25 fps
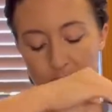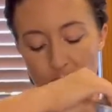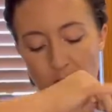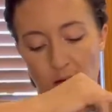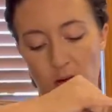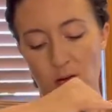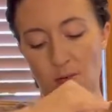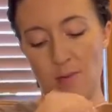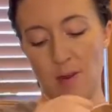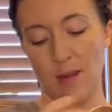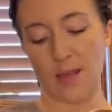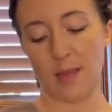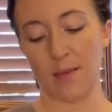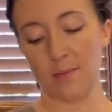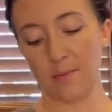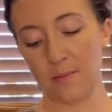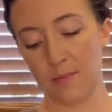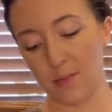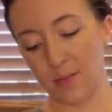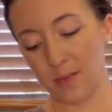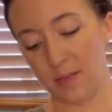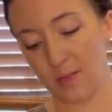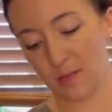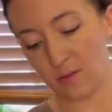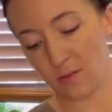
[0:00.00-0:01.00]

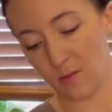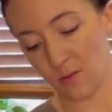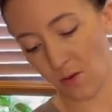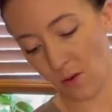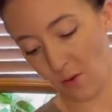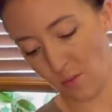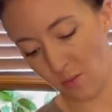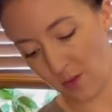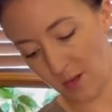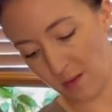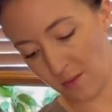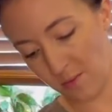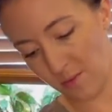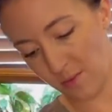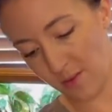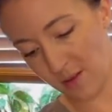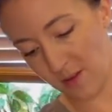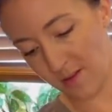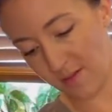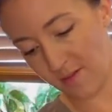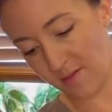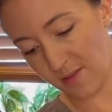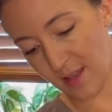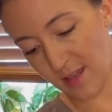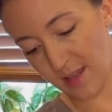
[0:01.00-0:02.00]
grams or
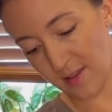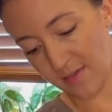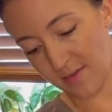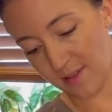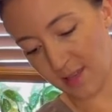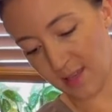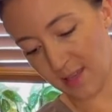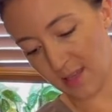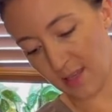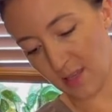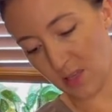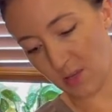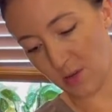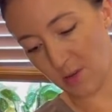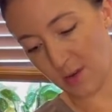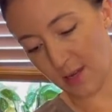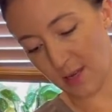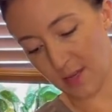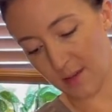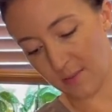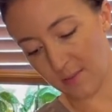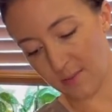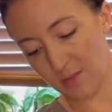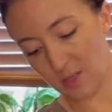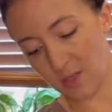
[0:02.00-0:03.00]
1.5
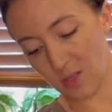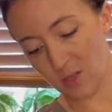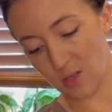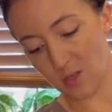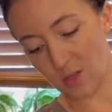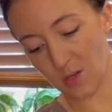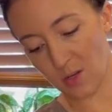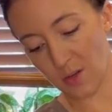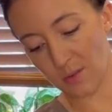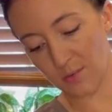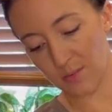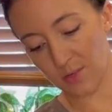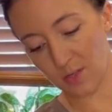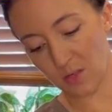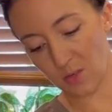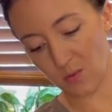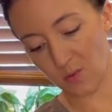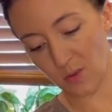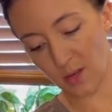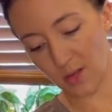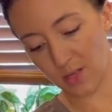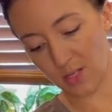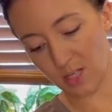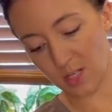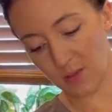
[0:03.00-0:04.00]
kilograms. So I'm just
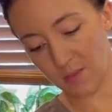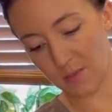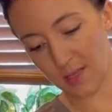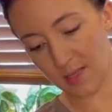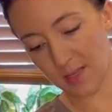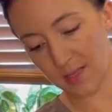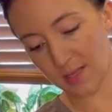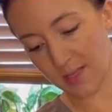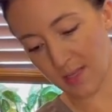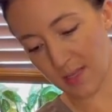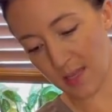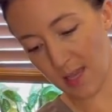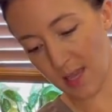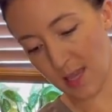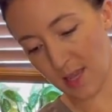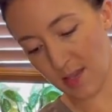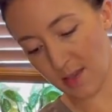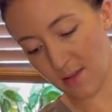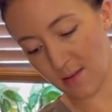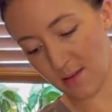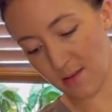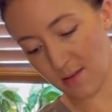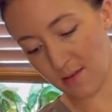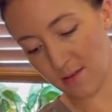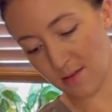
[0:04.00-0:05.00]
watching my
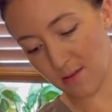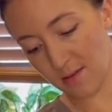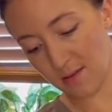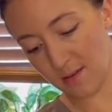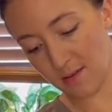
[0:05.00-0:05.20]
scale.